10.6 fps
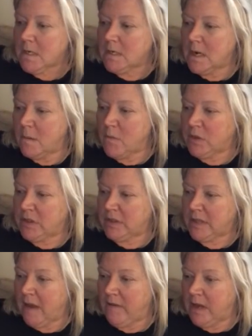Number
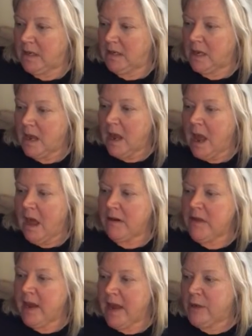7, how
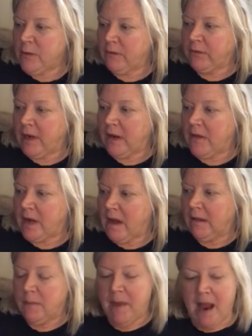did the annual flooding of the
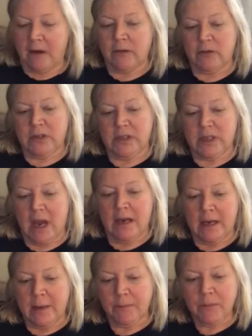Nile impact their
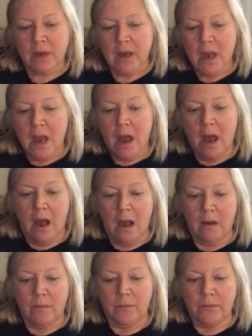society?
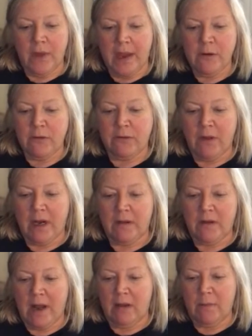The annual flooding of
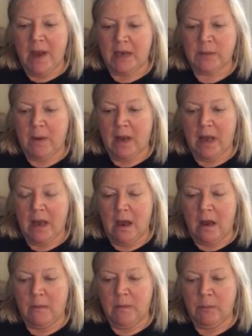the Nile impacts by
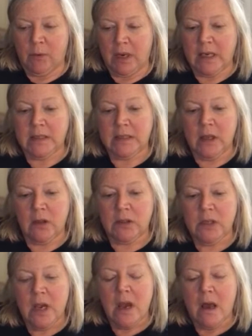it bringing
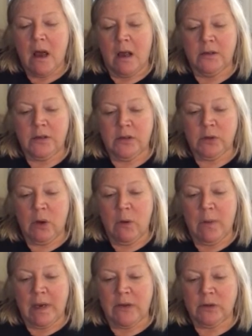silt to the soil,
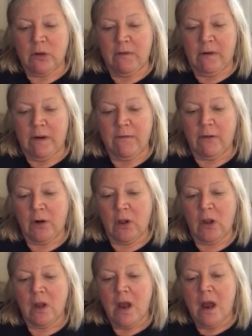making the soil very fertile.